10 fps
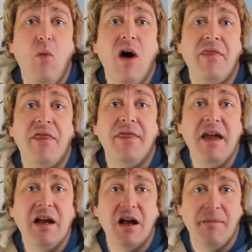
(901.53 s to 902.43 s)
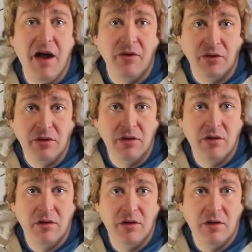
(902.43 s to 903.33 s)
one thing come out.
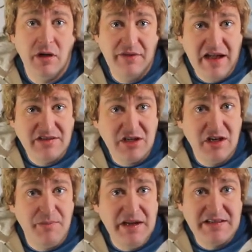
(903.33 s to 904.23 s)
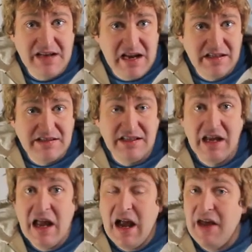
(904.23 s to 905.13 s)
That's going to be a tendency,
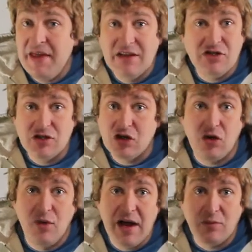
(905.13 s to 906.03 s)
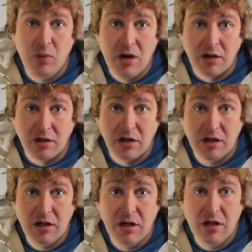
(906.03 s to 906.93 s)
and that's just correct work.
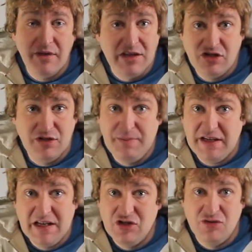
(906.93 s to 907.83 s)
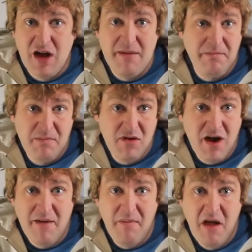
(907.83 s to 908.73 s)
That's just because you're not
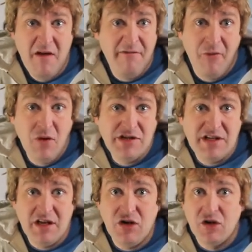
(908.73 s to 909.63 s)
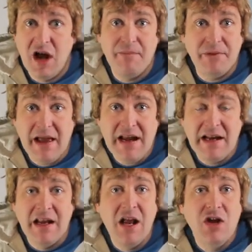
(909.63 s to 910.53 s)
forcing it, you're not playing
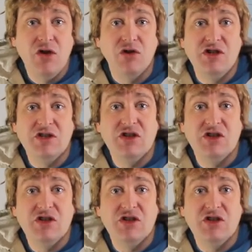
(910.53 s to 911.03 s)
it, you